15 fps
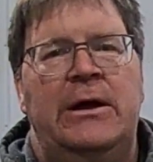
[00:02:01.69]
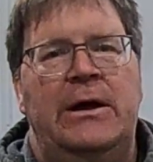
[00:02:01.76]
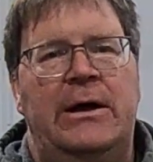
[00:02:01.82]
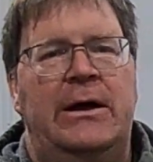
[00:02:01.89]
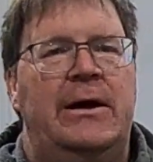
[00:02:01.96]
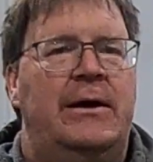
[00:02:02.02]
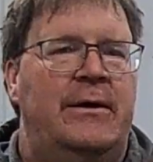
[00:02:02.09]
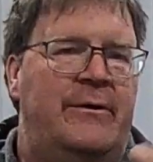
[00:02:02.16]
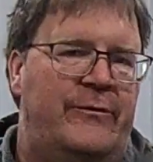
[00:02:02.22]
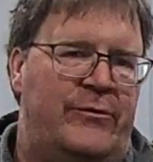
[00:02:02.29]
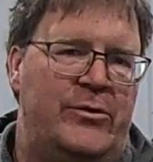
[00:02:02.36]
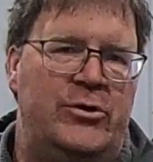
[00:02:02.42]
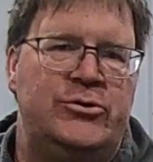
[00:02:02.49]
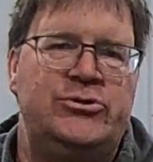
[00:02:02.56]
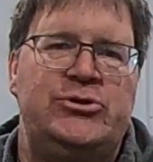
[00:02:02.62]
Uh,
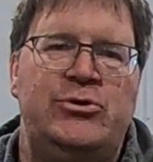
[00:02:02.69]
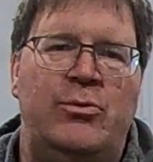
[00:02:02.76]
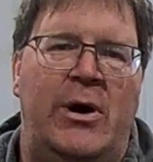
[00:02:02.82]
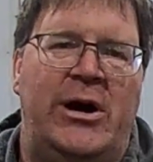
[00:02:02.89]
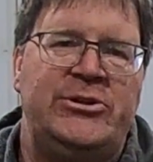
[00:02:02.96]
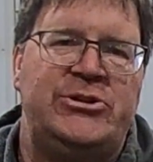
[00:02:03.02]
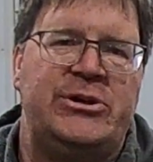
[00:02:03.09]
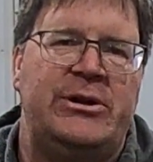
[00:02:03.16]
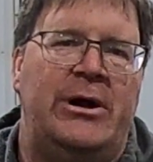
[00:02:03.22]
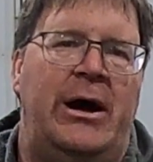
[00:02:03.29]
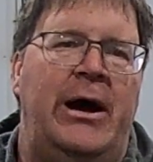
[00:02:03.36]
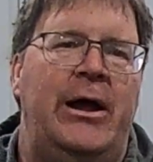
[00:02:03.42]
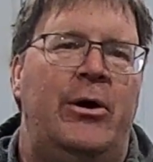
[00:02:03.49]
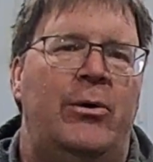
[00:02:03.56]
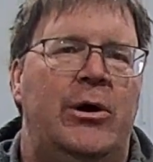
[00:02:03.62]
for those of you watching in
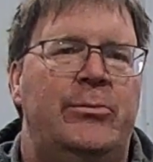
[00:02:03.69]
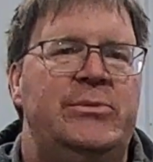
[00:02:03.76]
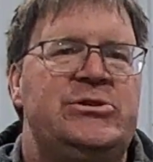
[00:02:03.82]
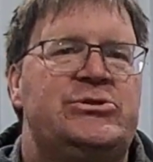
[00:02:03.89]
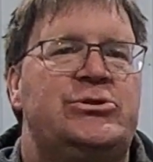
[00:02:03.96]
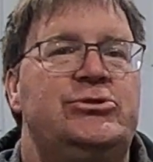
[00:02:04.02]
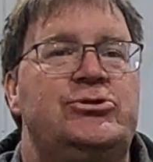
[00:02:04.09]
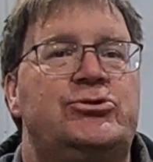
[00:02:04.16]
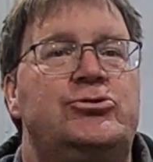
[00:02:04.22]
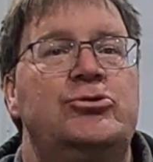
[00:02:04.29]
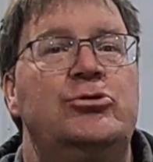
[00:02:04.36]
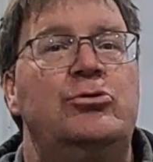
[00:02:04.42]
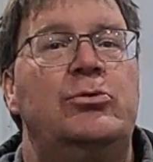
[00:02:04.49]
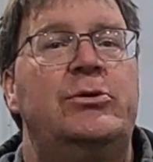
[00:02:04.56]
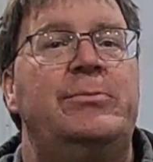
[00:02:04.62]
Iowa,
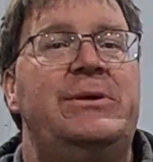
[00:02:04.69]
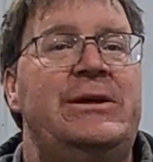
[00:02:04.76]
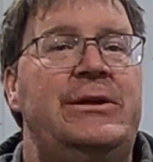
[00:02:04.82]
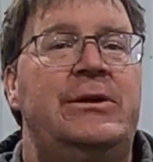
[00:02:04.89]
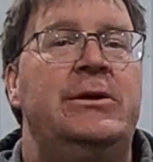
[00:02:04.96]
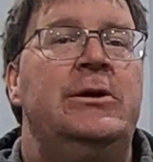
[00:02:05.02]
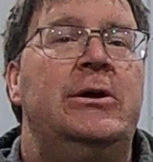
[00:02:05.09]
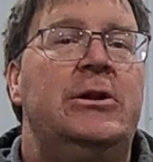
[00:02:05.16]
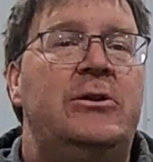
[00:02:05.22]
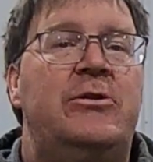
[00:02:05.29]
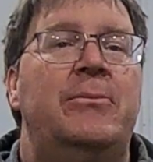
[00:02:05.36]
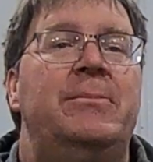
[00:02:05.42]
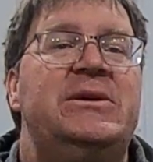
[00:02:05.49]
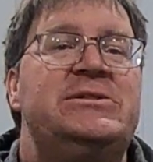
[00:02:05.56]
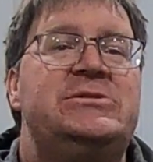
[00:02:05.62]
misconstrue would be
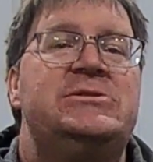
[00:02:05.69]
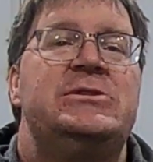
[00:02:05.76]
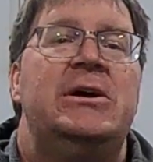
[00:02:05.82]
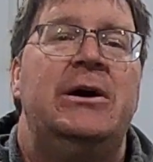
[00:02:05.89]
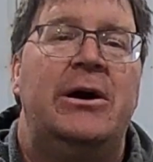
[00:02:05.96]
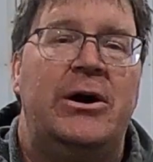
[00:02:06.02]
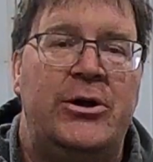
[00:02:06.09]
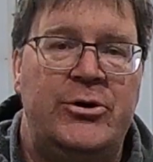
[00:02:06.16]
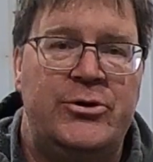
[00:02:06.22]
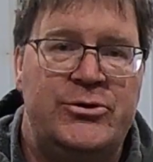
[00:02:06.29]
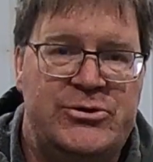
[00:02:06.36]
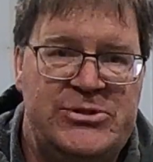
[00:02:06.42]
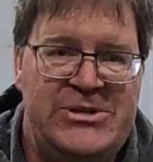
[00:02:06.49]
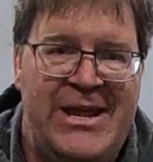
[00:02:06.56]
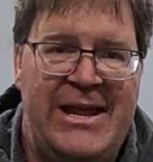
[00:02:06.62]
to
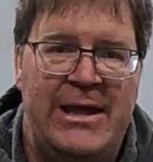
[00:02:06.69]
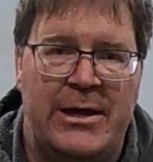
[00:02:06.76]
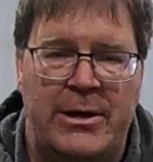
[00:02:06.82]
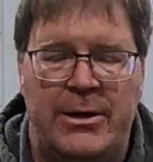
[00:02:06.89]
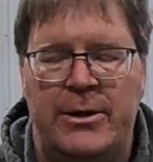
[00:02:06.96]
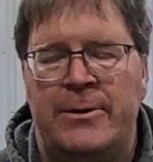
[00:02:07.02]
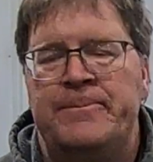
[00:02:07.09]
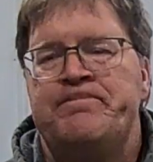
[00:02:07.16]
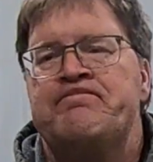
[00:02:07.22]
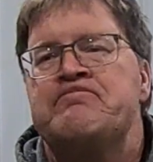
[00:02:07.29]
misunderstand.